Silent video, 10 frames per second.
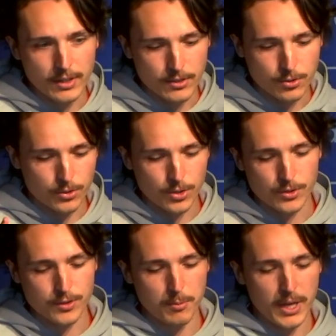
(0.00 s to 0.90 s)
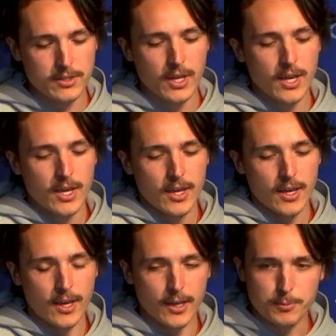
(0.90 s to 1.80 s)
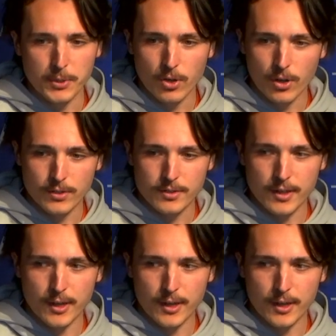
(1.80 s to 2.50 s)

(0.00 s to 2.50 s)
these conditions are met. It's because